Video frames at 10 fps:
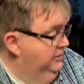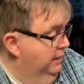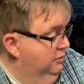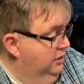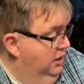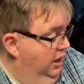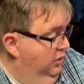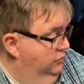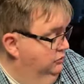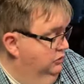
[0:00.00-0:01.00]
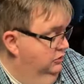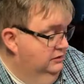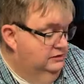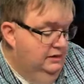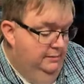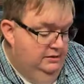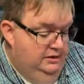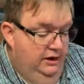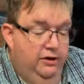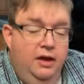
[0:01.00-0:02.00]
But they would go to the
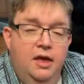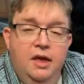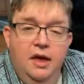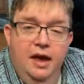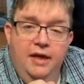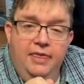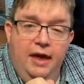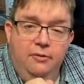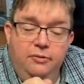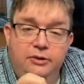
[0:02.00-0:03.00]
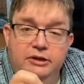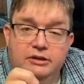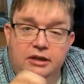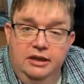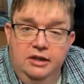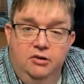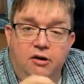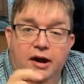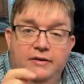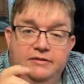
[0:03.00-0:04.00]
cemetery and they would clean the
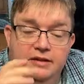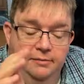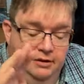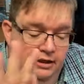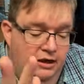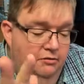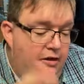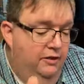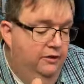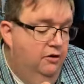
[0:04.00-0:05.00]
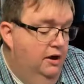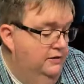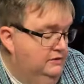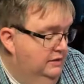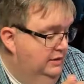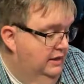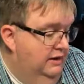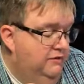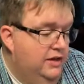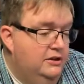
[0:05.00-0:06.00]
graves and they would clean around the graves and they would
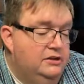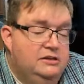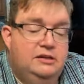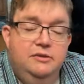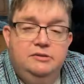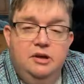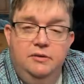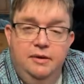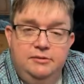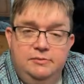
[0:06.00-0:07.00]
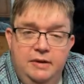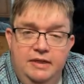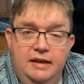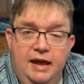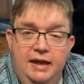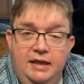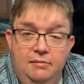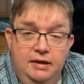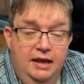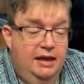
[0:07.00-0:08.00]
get everything just so so and they would spend the day
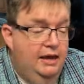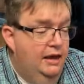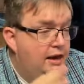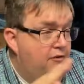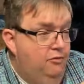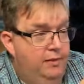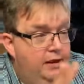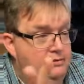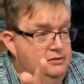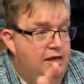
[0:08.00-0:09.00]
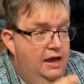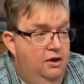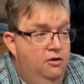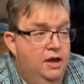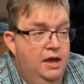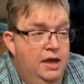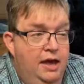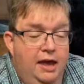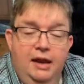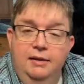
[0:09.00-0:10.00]
and they would eat and everybody was there
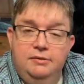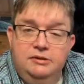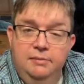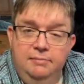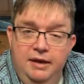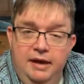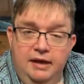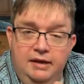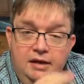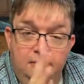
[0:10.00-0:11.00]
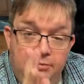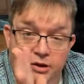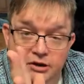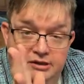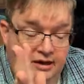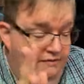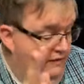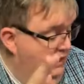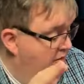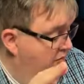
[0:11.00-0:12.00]
and it was a big community
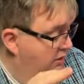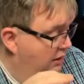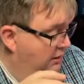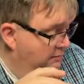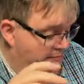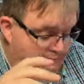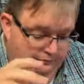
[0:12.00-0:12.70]
event really.